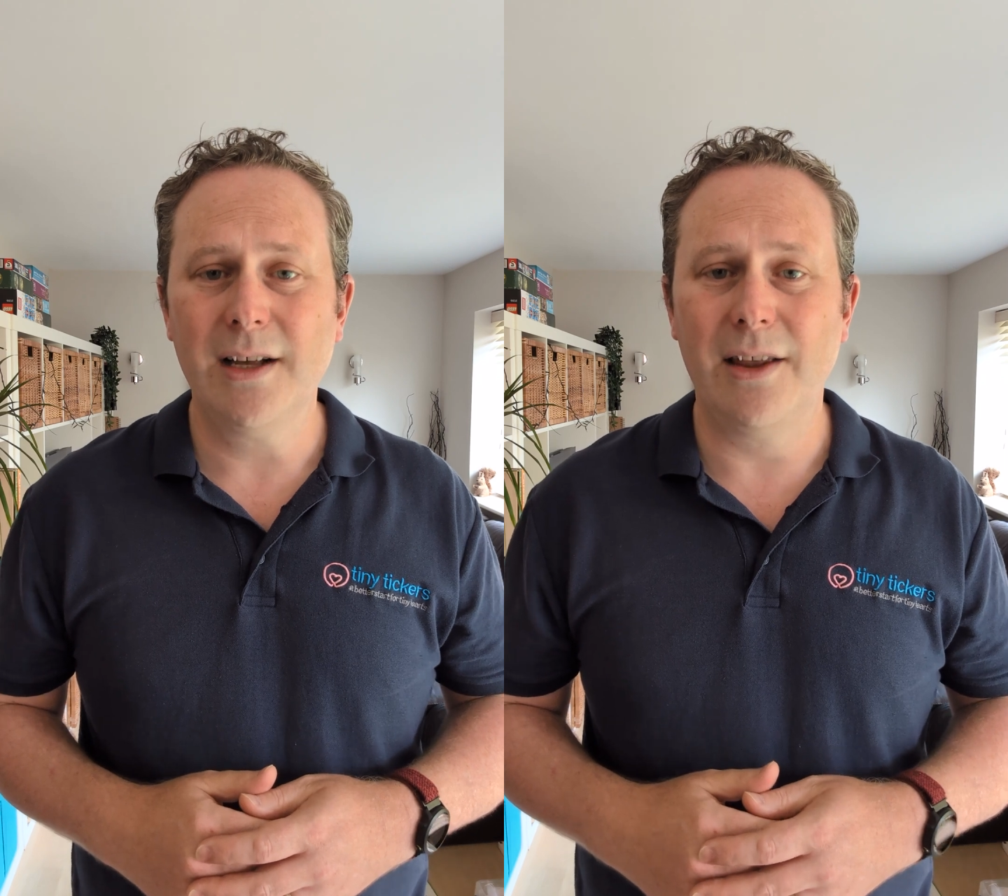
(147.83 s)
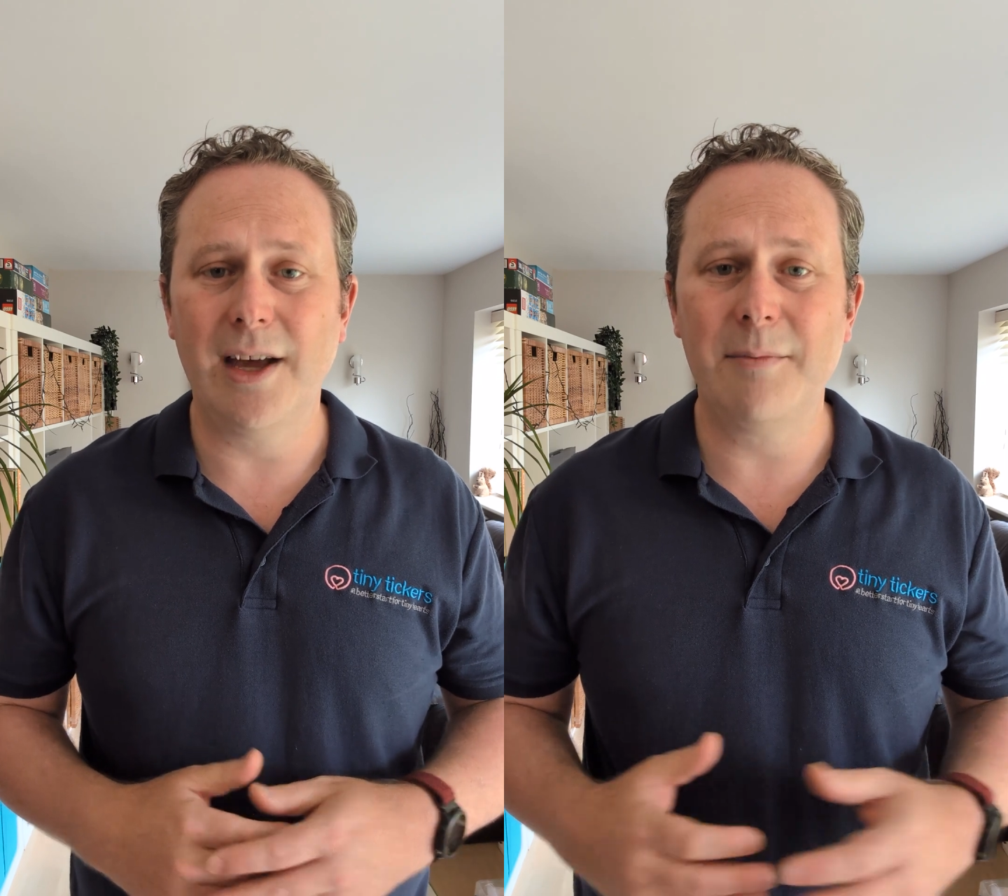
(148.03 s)

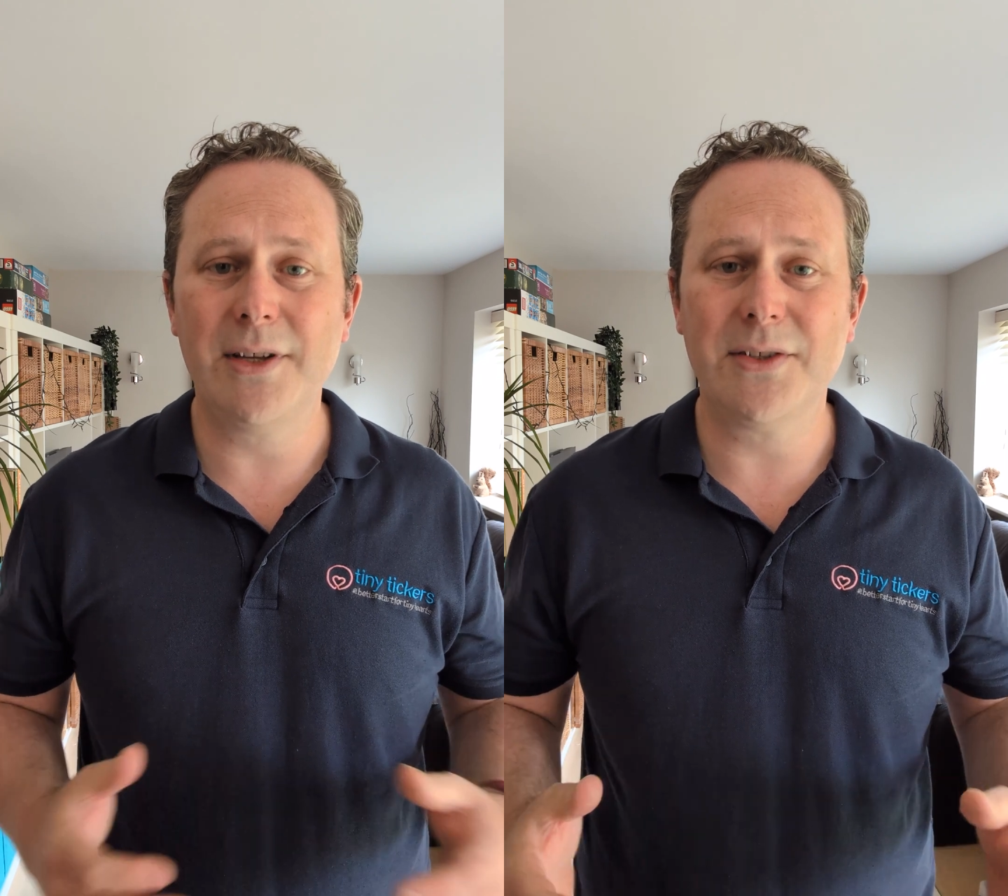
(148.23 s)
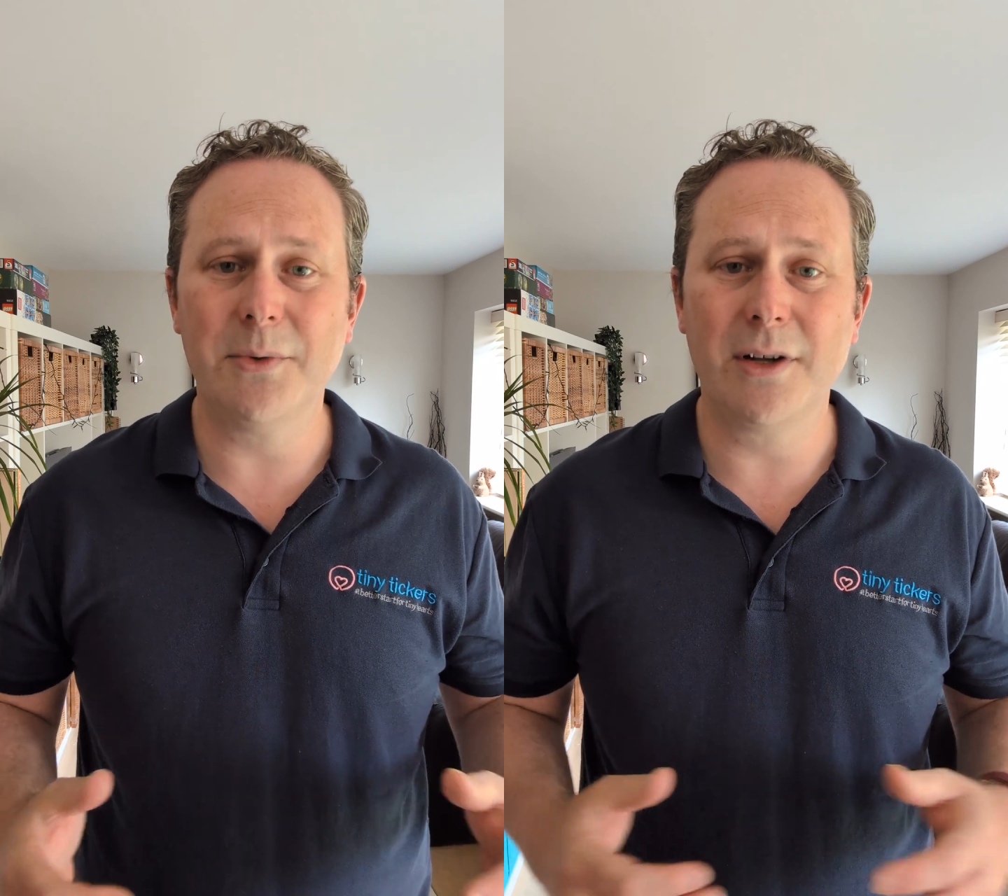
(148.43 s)
And that
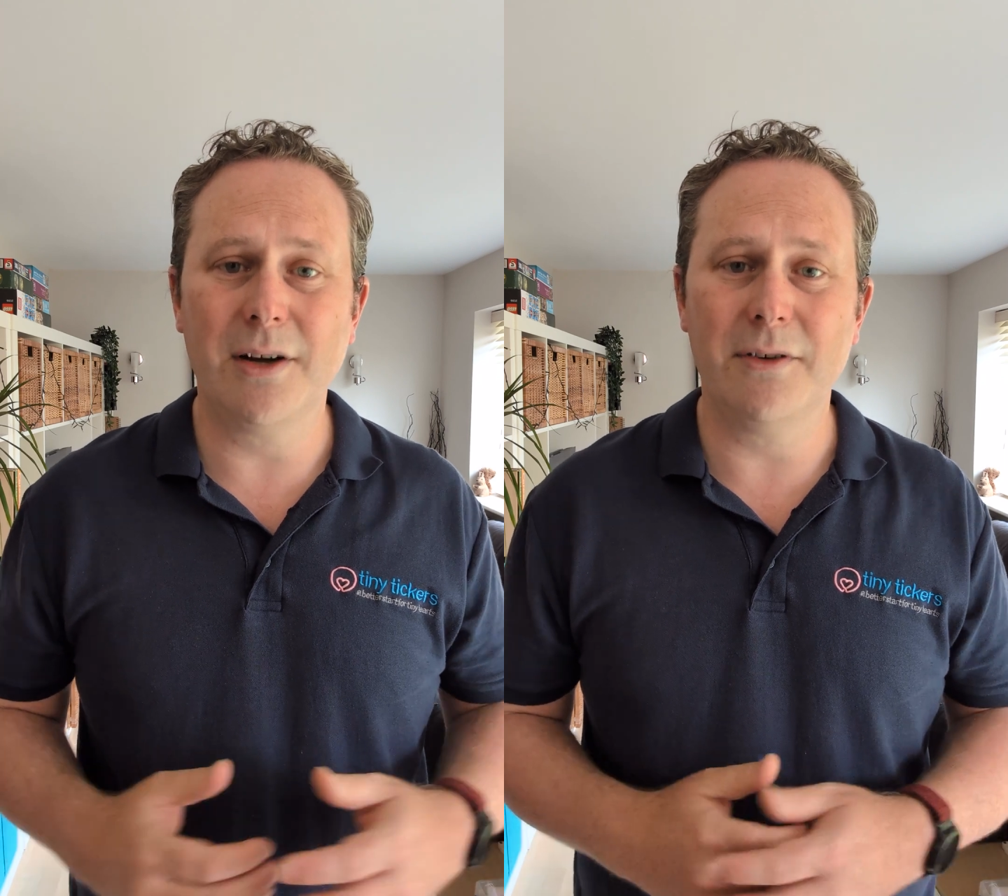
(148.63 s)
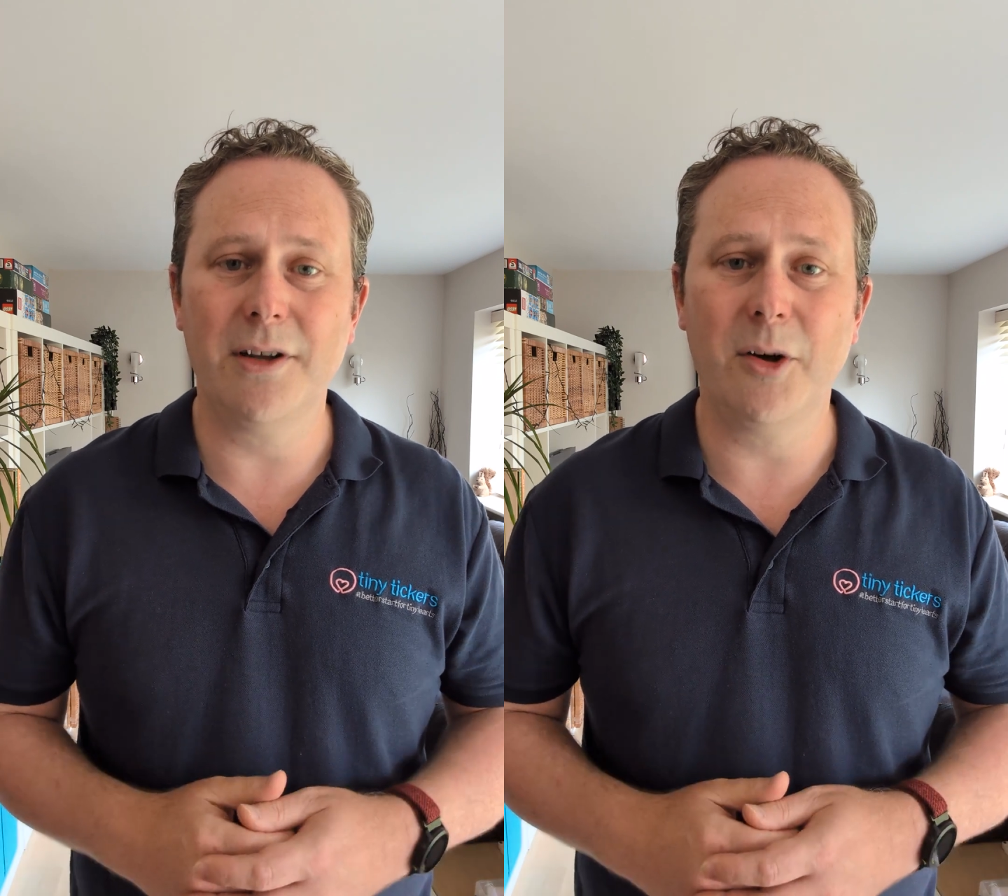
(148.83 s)
means that we're currently